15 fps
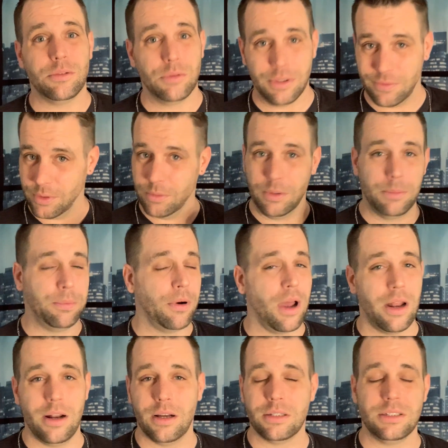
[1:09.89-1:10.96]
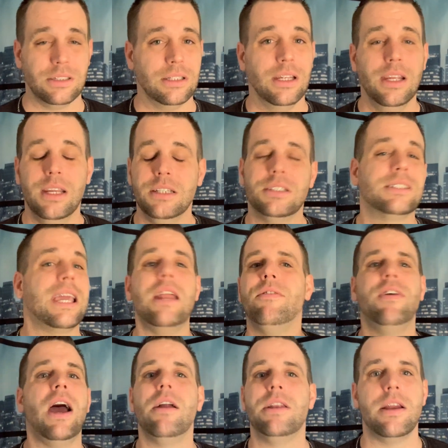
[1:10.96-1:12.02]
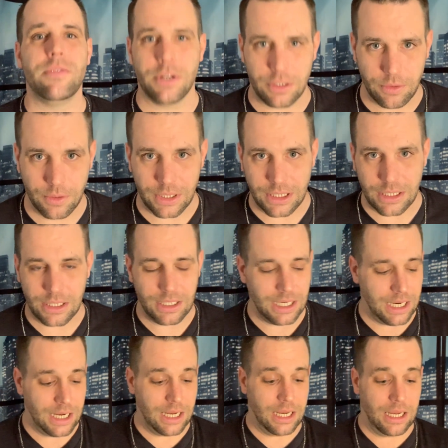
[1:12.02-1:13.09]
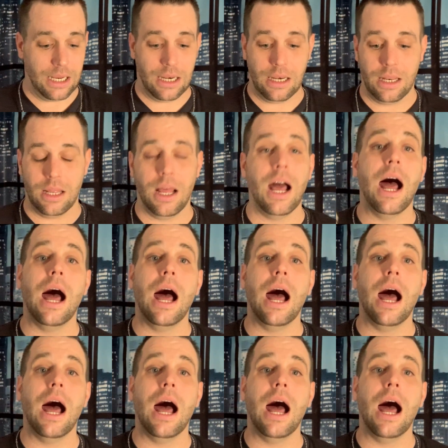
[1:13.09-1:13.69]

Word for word: reviewing products and just kind of vowed never to do it again. And